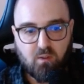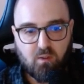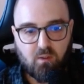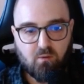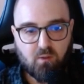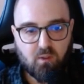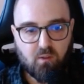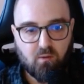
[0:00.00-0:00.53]

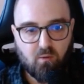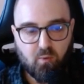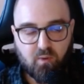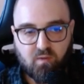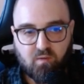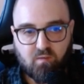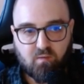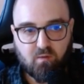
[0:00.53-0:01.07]
you can
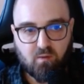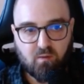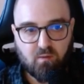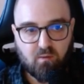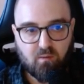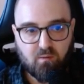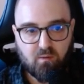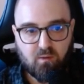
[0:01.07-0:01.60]
always
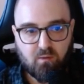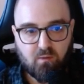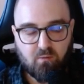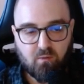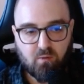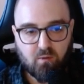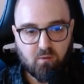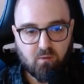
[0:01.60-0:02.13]
tunnel into
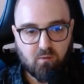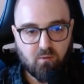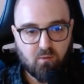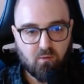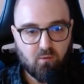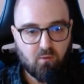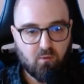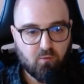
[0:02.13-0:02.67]
your
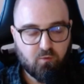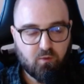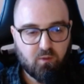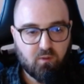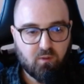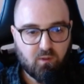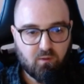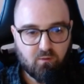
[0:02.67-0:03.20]
local host
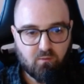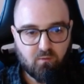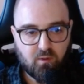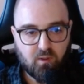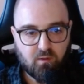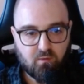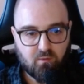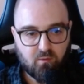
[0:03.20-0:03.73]
and then
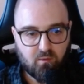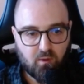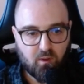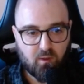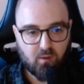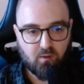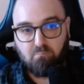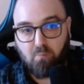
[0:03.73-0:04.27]
connect through
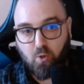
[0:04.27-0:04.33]
there.